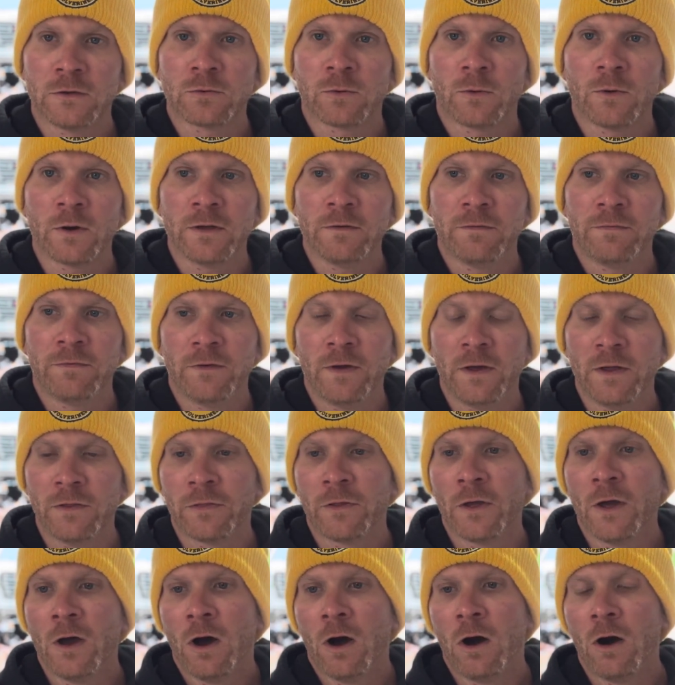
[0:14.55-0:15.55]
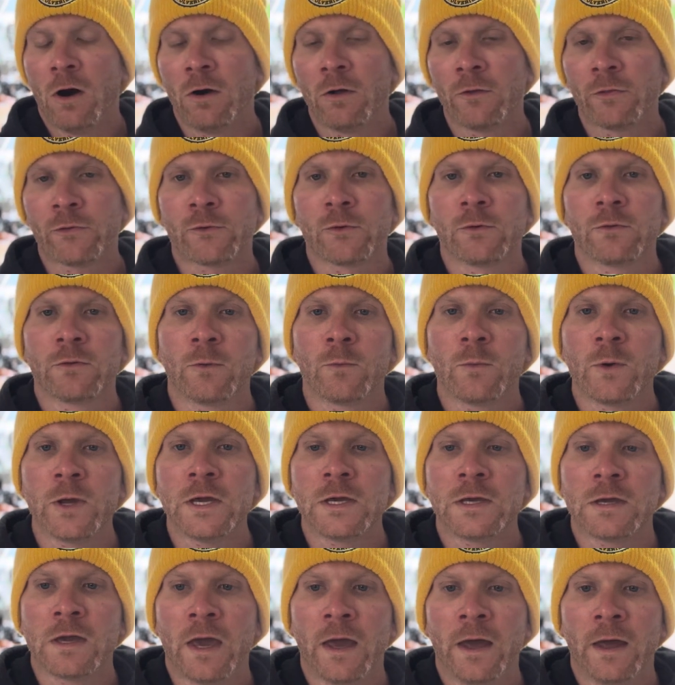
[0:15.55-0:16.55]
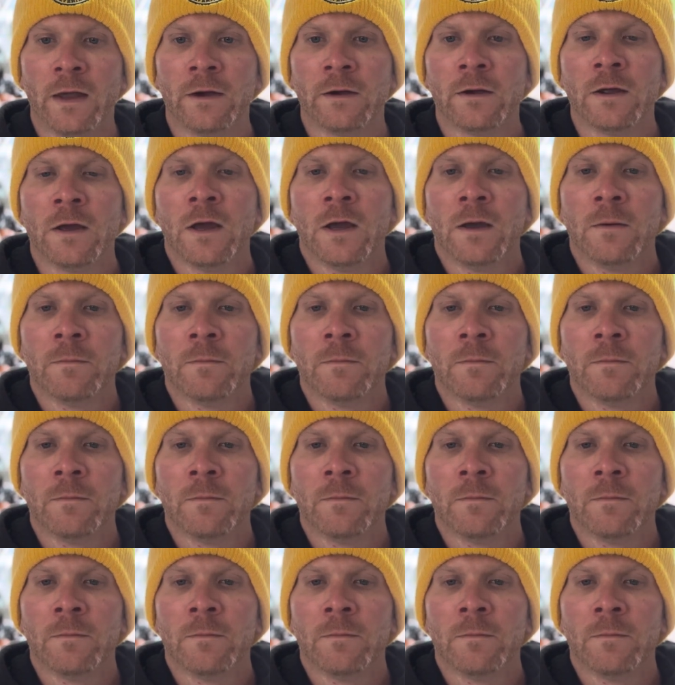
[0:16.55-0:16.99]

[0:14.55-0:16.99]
25th, all through the weekend,